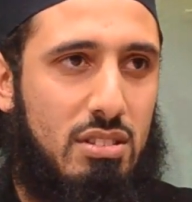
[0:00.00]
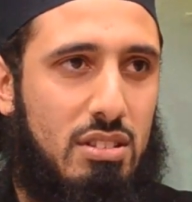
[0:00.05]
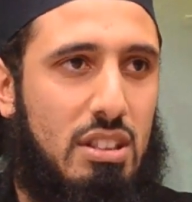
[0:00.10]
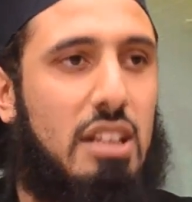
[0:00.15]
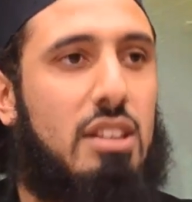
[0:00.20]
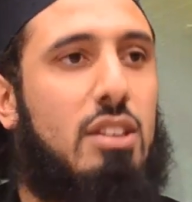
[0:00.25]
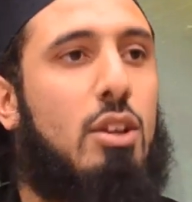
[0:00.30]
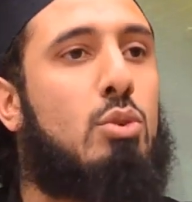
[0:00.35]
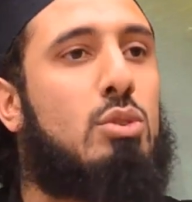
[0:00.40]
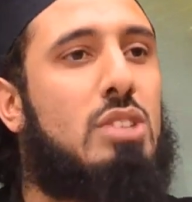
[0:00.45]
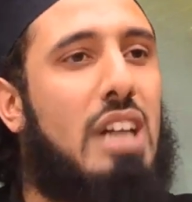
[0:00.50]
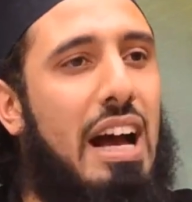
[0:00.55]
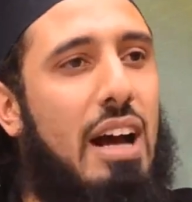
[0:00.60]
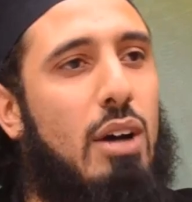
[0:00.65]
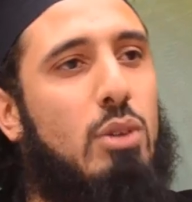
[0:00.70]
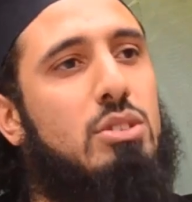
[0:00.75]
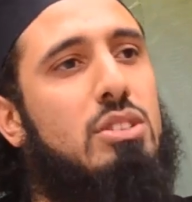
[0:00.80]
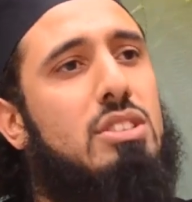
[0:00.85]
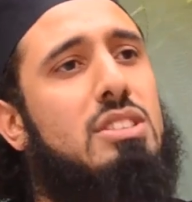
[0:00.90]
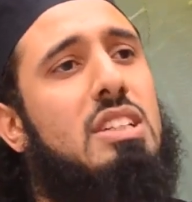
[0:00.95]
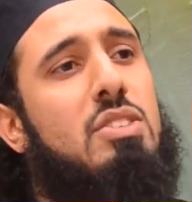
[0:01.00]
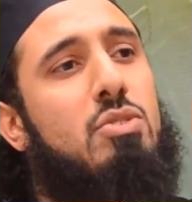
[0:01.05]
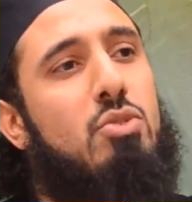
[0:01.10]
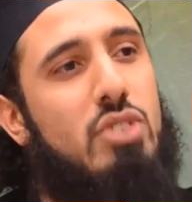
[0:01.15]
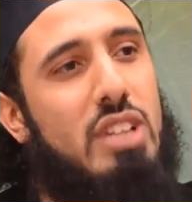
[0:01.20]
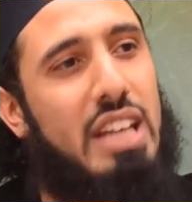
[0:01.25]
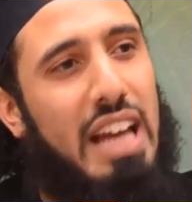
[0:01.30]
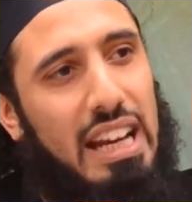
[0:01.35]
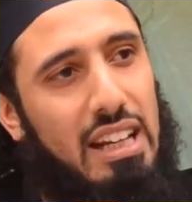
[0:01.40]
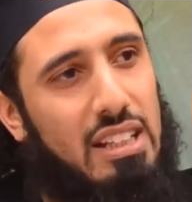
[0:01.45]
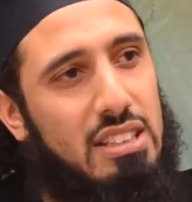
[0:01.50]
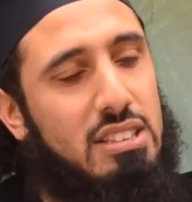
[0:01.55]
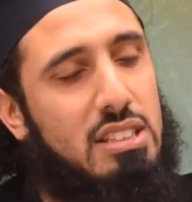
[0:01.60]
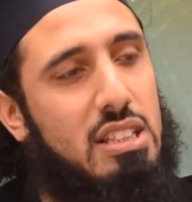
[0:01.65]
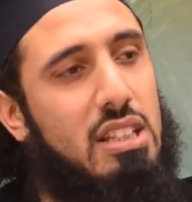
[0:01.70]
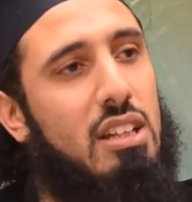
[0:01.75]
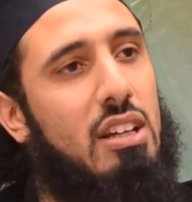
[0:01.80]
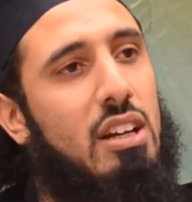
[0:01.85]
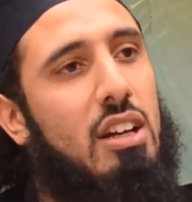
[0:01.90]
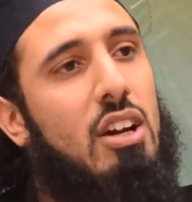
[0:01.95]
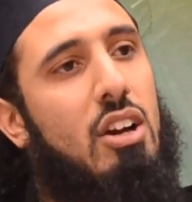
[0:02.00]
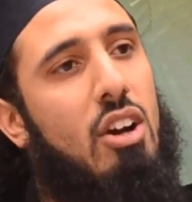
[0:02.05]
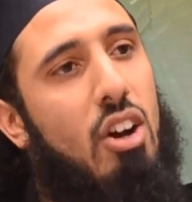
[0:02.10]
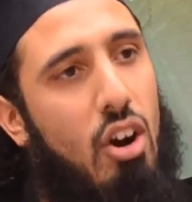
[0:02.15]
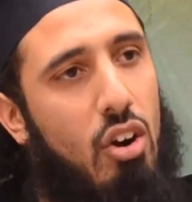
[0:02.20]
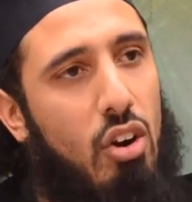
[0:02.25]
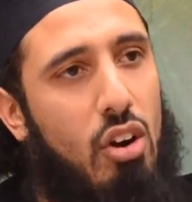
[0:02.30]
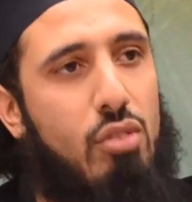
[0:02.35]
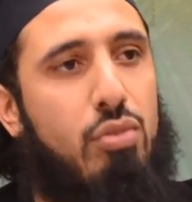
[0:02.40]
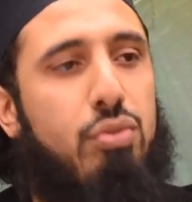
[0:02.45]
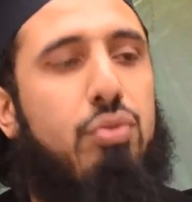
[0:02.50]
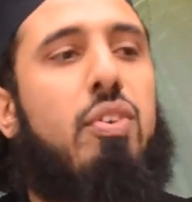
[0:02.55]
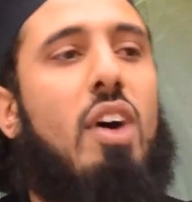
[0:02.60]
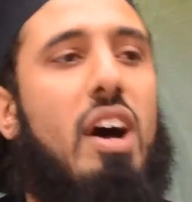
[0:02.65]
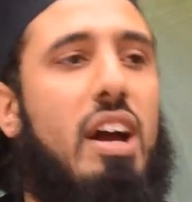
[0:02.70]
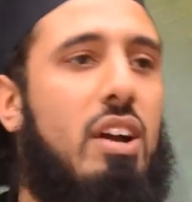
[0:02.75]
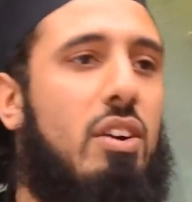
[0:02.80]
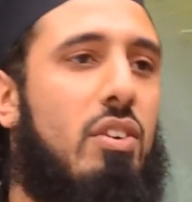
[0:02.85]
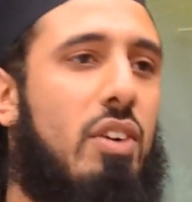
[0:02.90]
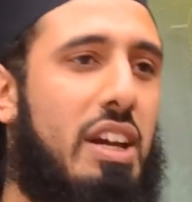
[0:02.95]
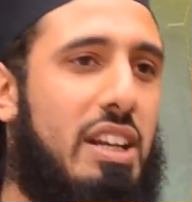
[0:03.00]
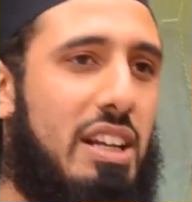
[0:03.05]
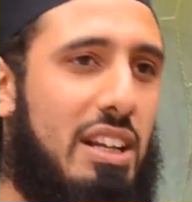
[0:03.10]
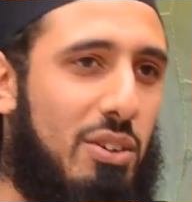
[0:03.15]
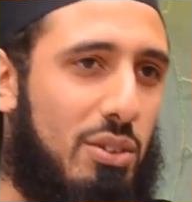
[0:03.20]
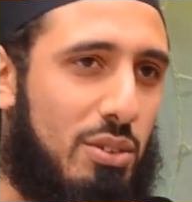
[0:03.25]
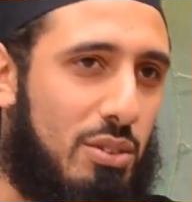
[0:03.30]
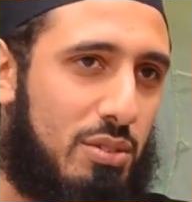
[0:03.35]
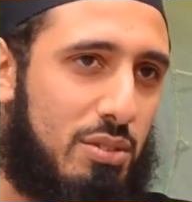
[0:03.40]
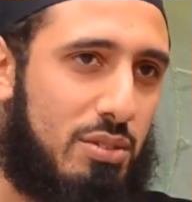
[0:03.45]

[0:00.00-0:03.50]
That those houses in reality are on fire right now.